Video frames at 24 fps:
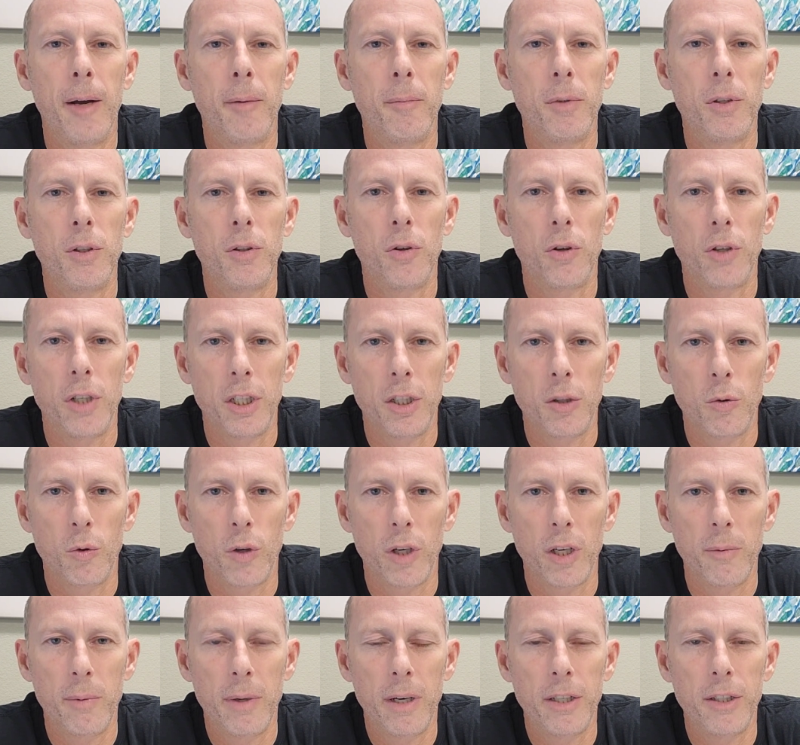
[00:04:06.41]
You don't need to
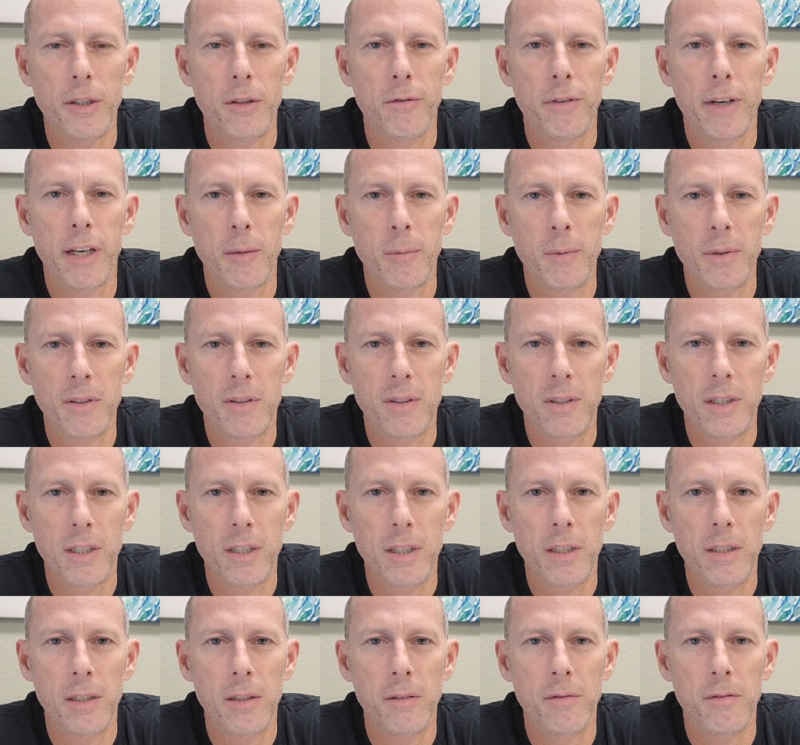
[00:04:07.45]
worry about your vitamin
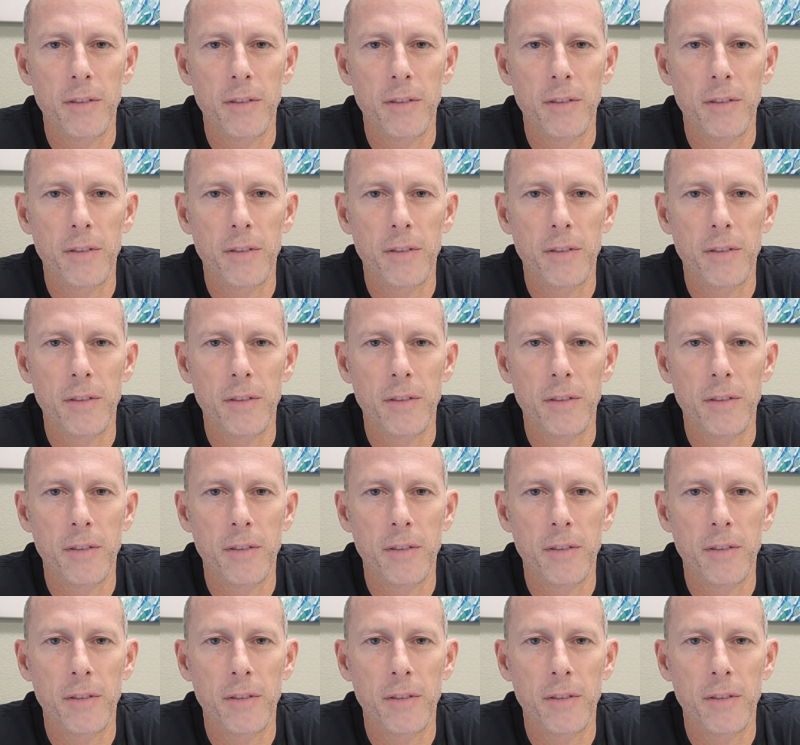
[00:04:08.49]
T,